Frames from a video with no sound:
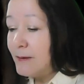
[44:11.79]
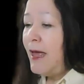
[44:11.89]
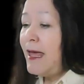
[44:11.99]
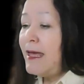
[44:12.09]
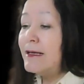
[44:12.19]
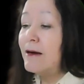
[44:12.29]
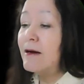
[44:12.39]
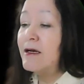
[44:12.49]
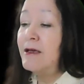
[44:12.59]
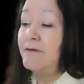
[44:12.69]

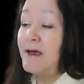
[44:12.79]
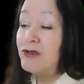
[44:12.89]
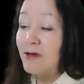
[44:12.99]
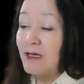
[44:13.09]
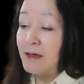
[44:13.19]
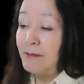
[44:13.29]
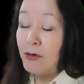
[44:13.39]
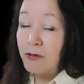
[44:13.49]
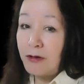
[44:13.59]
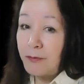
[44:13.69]
Hagar eventually
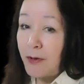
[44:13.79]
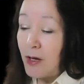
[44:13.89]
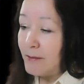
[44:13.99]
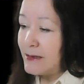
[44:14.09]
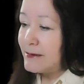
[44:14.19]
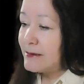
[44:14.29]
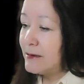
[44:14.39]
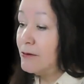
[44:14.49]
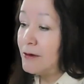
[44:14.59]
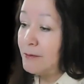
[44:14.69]
broke her promise
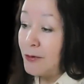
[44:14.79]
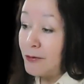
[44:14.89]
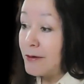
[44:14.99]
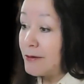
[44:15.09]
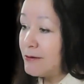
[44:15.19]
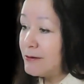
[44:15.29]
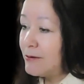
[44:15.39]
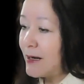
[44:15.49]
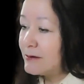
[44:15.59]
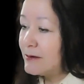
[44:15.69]
or broke her
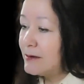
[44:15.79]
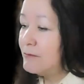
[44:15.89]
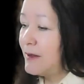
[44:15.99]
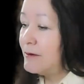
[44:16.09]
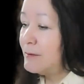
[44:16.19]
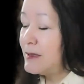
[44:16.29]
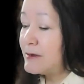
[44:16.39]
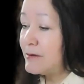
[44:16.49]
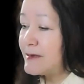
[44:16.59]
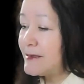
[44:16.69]
contract with her
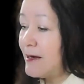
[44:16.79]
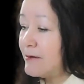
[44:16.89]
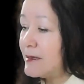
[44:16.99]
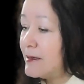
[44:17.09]
mistress Sarah,